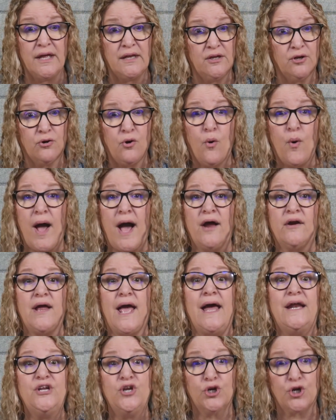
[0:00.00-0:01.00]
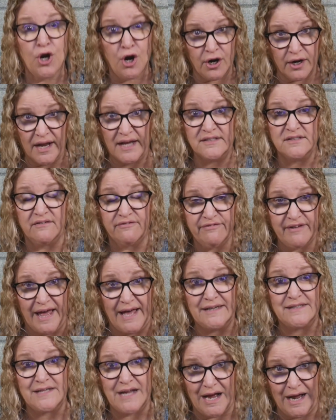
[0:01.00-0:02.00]
and you go out and your car has a
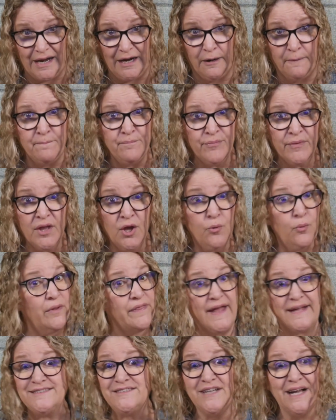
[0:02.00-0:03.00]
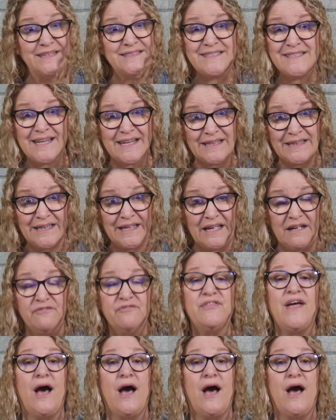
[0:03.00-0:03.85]
flat tire. Well, that's not sick leave.